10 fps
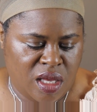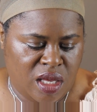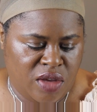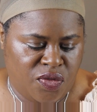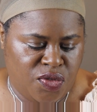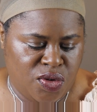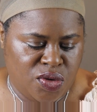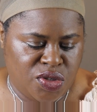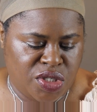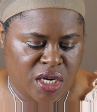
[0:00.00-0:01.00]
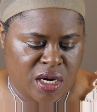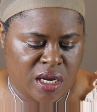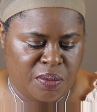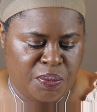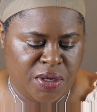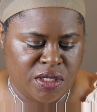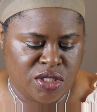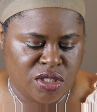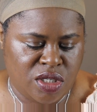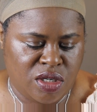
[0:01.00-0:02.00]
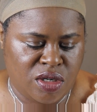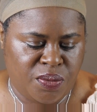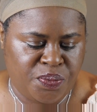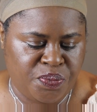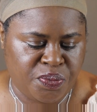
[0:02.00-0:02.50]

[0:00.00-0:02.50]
if you share a picture